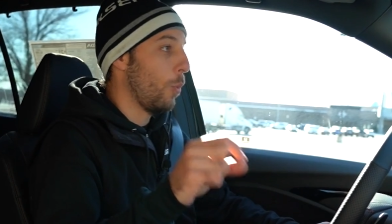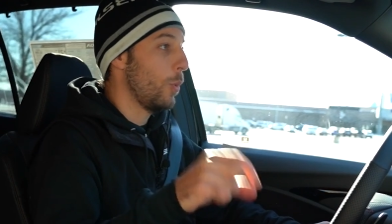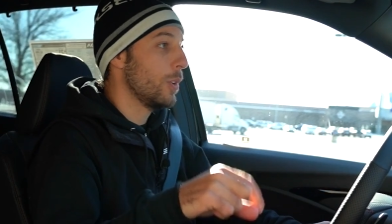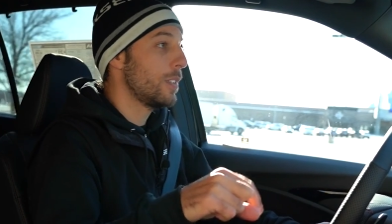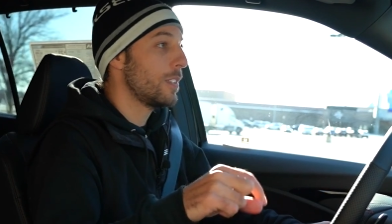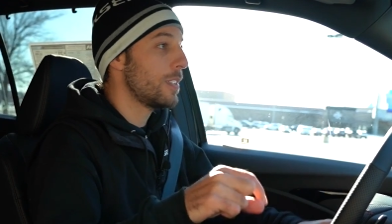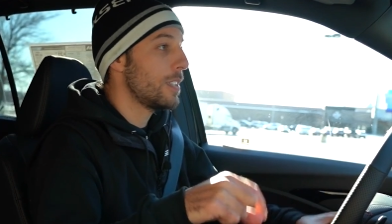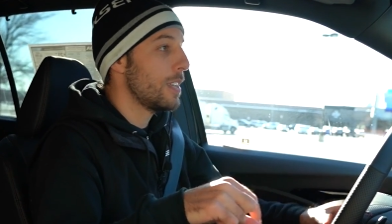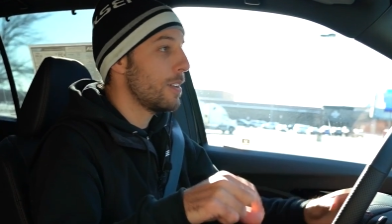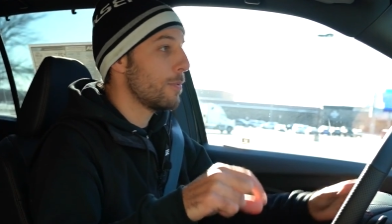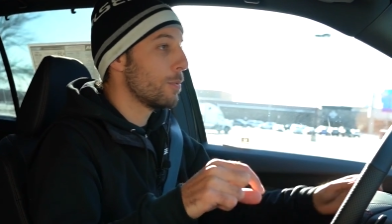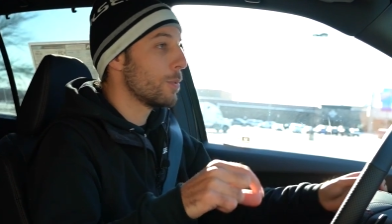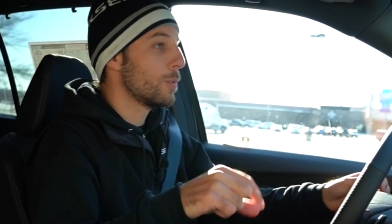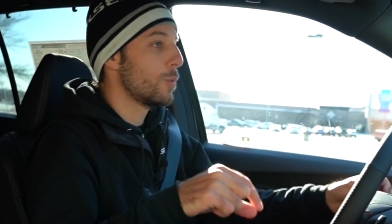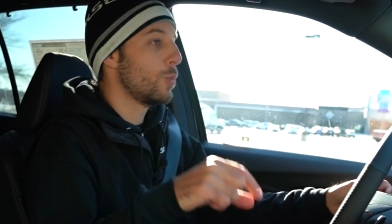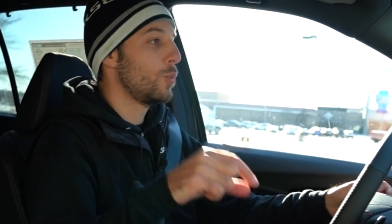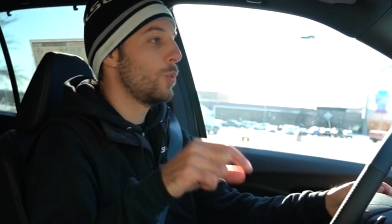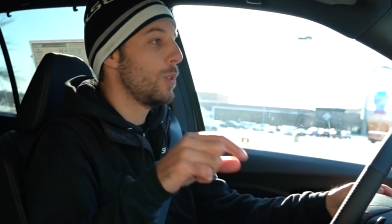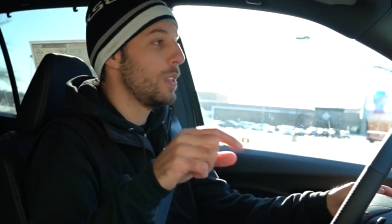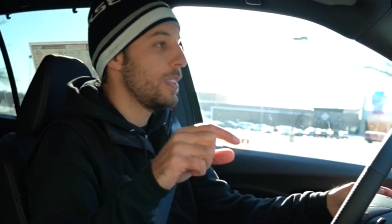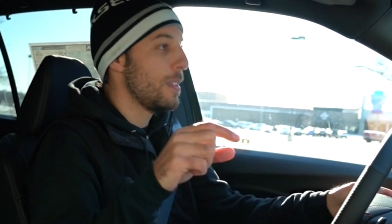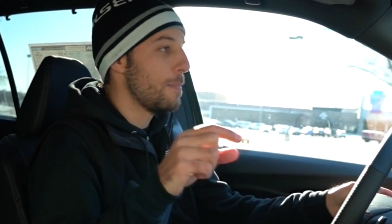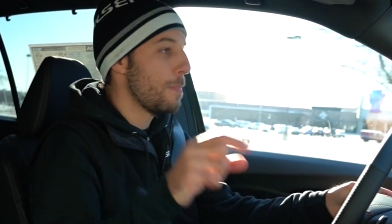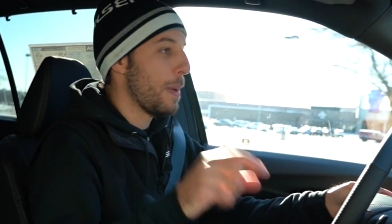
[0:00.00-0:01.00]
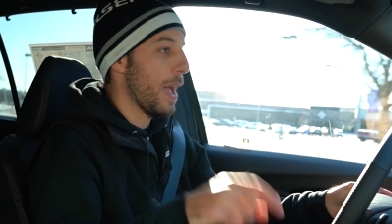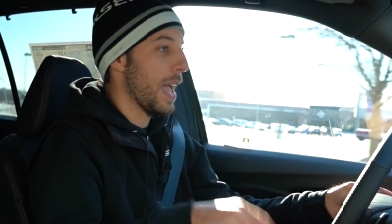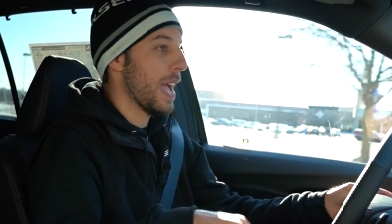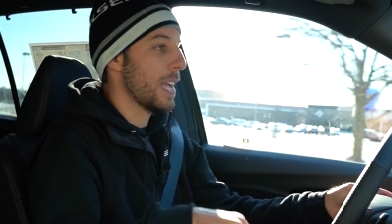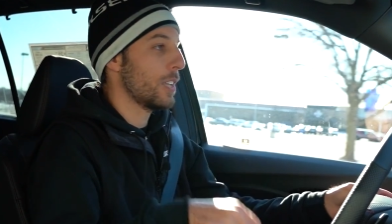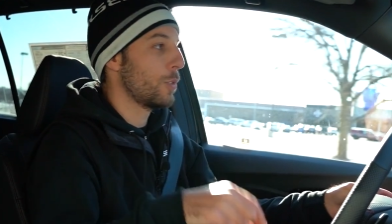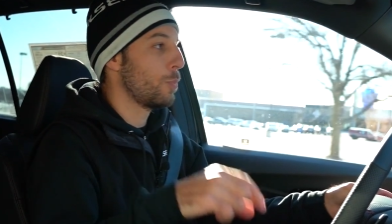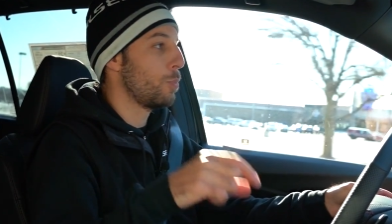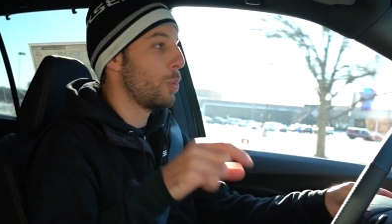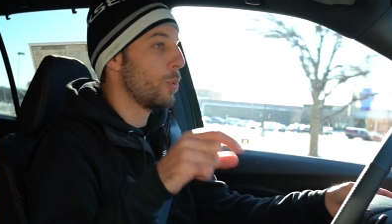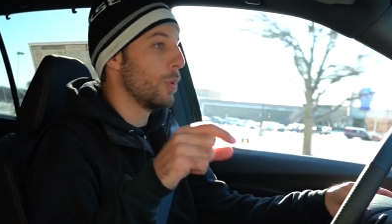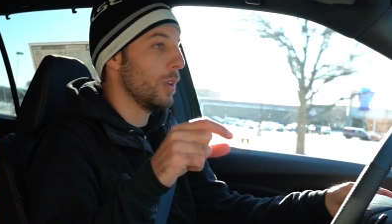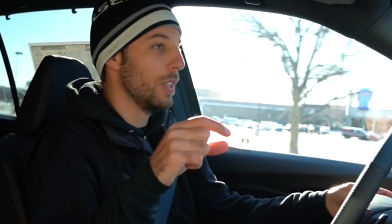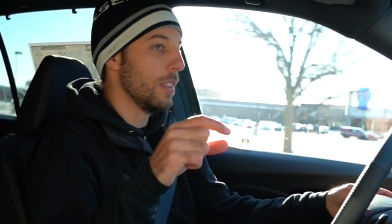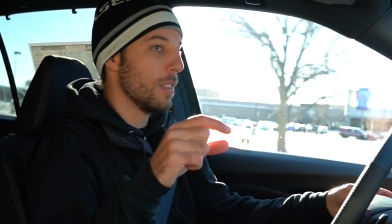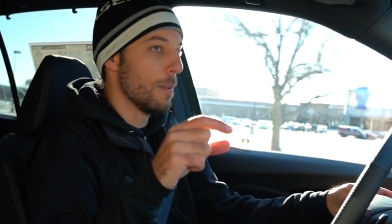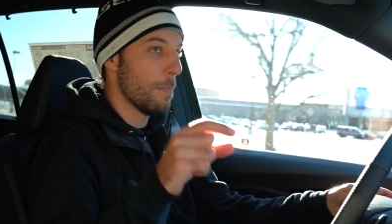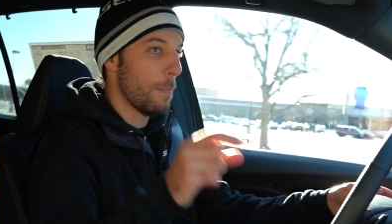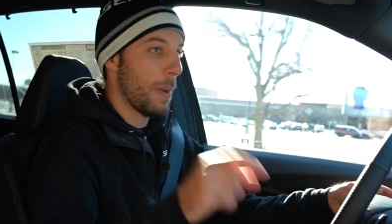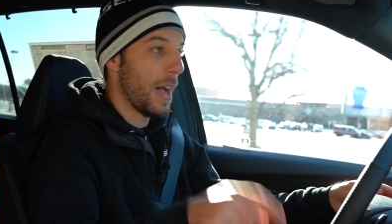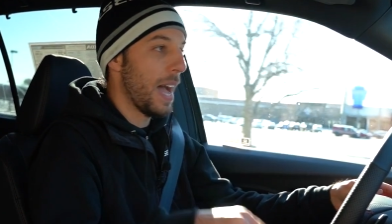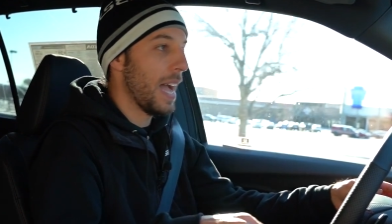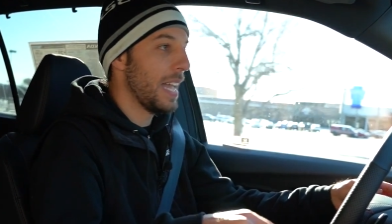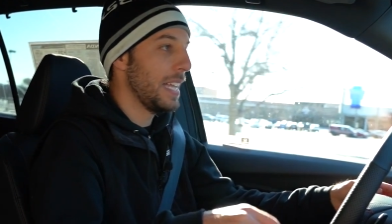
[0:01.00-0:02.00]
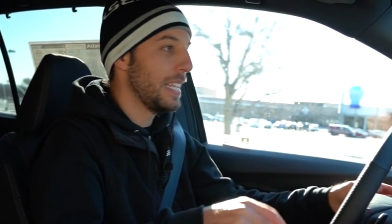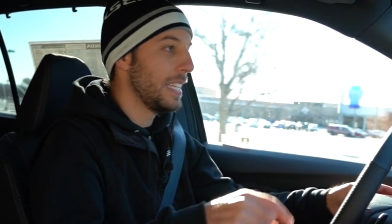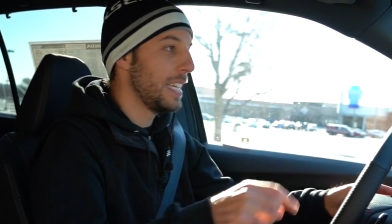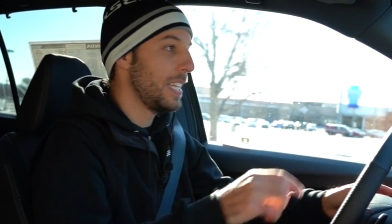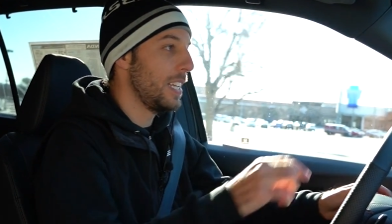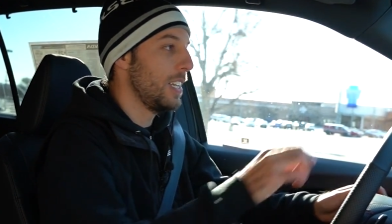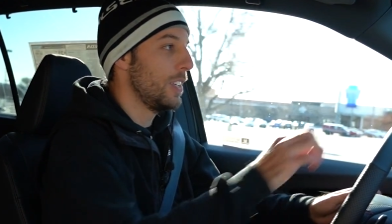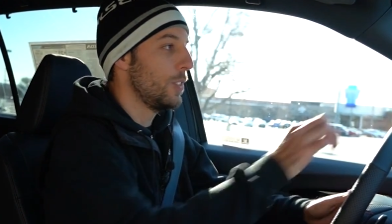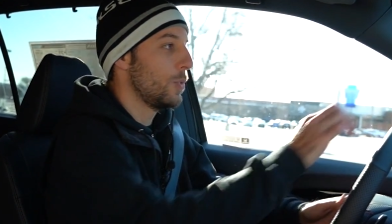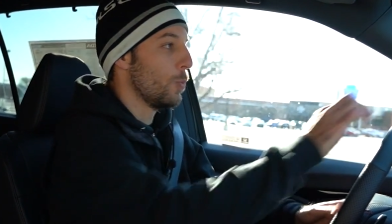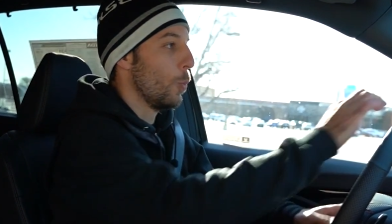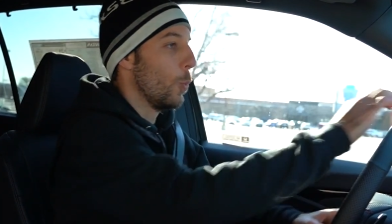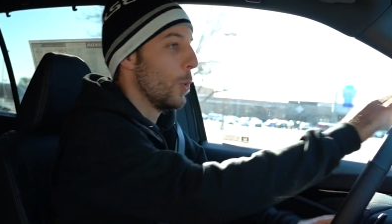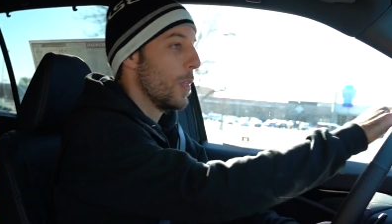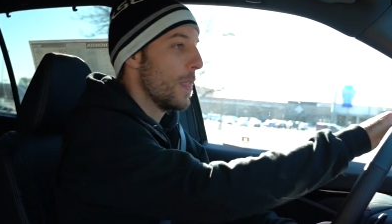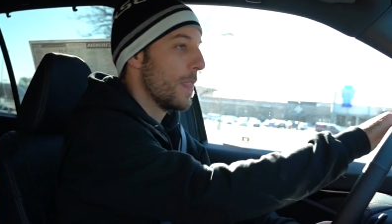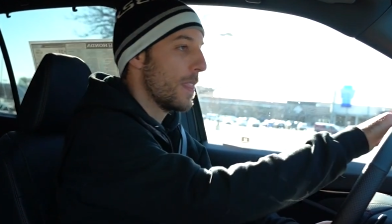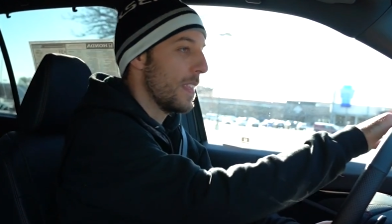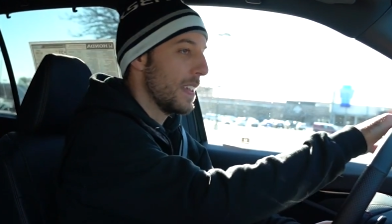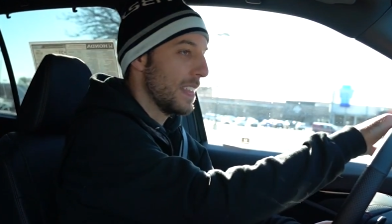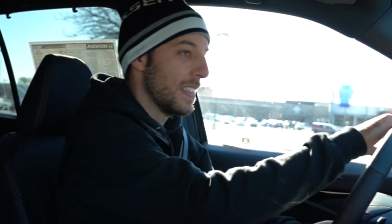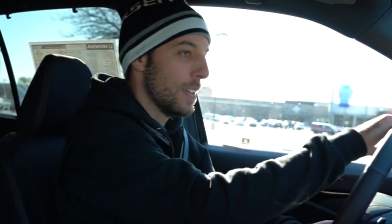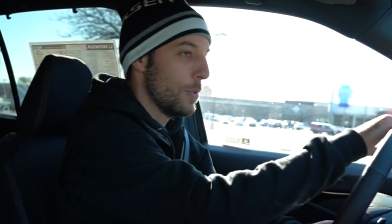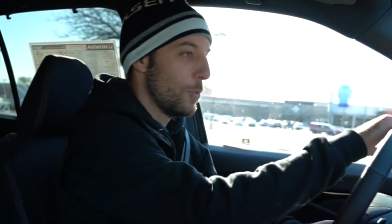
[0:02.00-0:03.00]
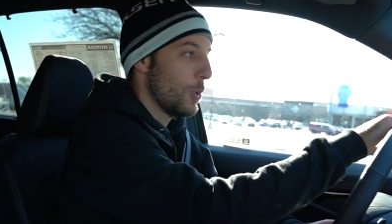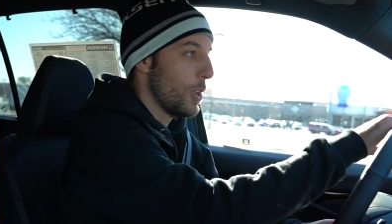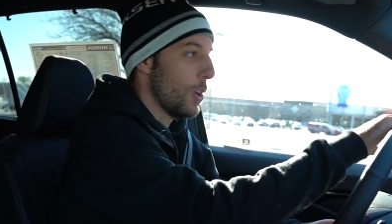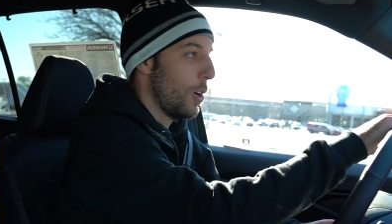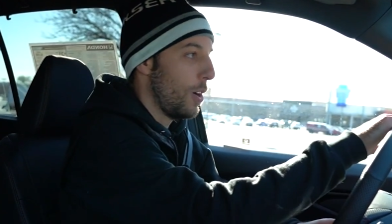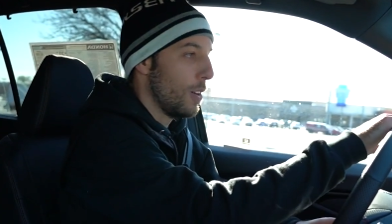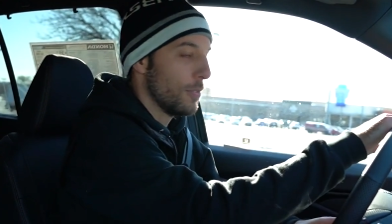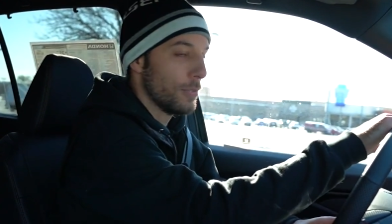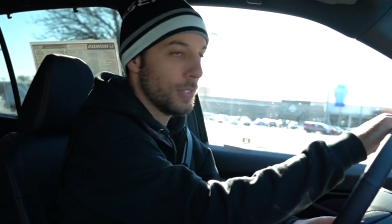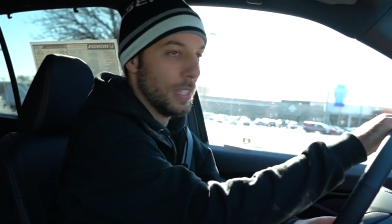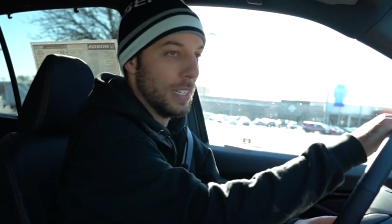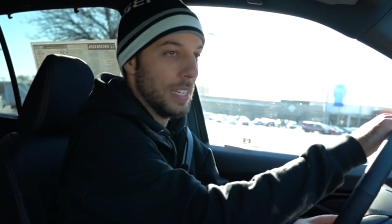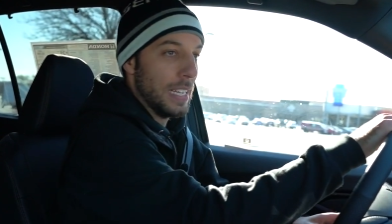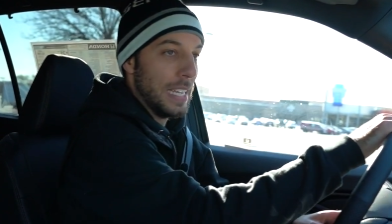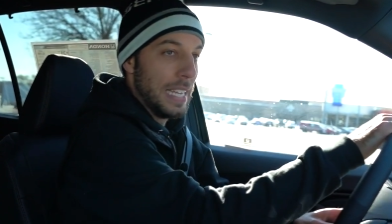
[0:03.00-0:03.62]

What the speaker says: what's the difference between the Passport and the Pilot is one thing that we often